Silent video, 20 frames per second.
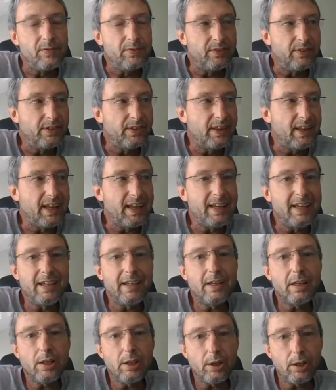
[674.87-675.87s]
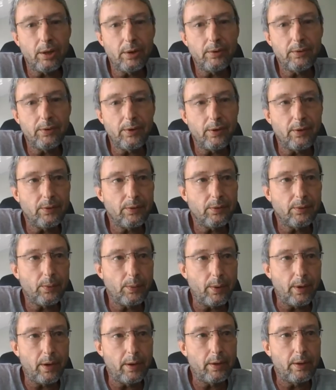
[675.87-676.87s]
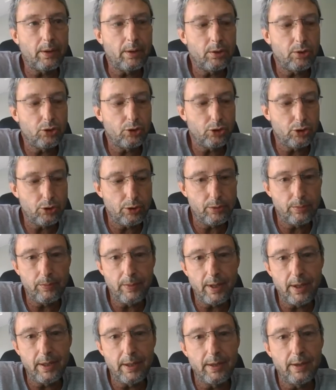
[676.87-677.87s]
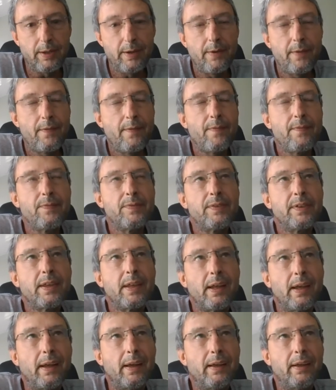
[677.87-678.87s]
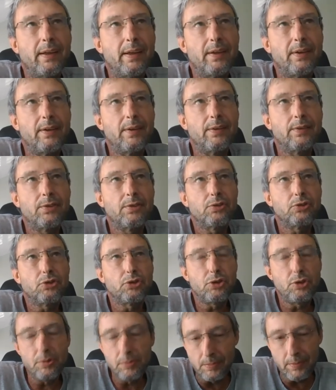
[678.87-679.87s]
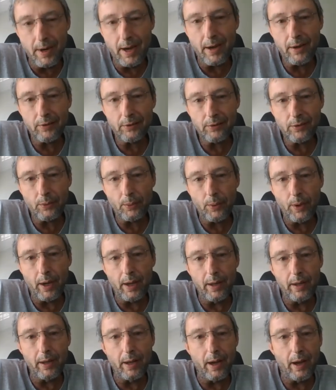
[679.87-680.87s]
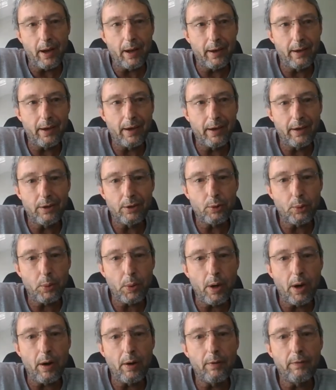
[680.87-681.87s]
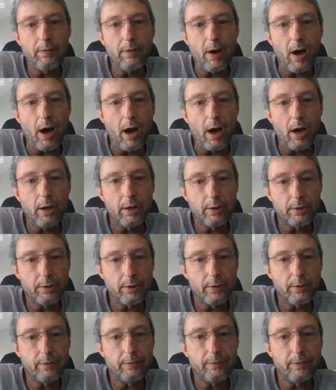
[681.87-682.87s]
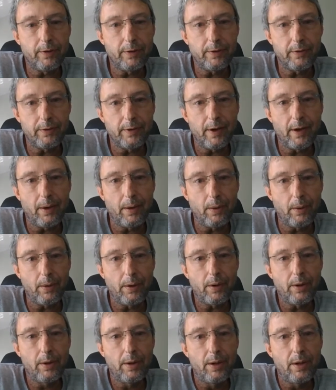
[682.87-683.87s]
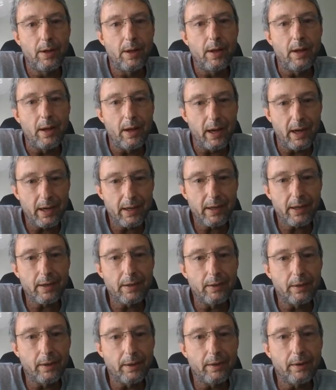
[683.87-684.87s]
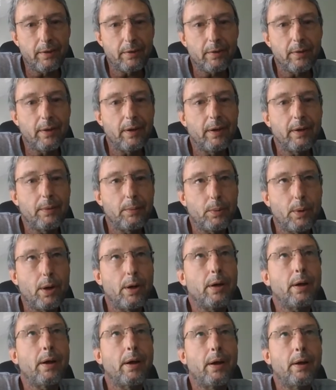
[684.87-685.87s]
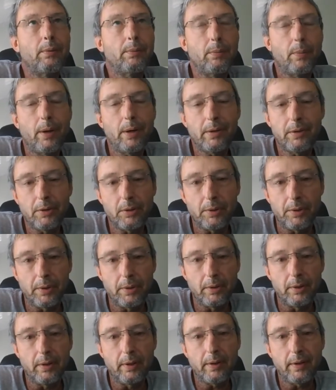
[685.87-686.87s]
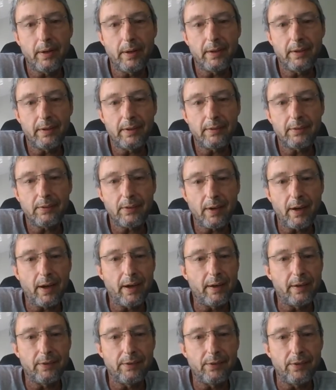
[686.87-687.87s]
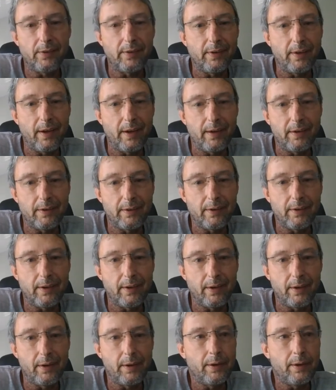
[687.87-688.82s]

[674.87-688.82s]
The closest one to me is 2 miles away on a 1,200-foot tower. I can literally walk out my door, look at the sky, and see that antenna.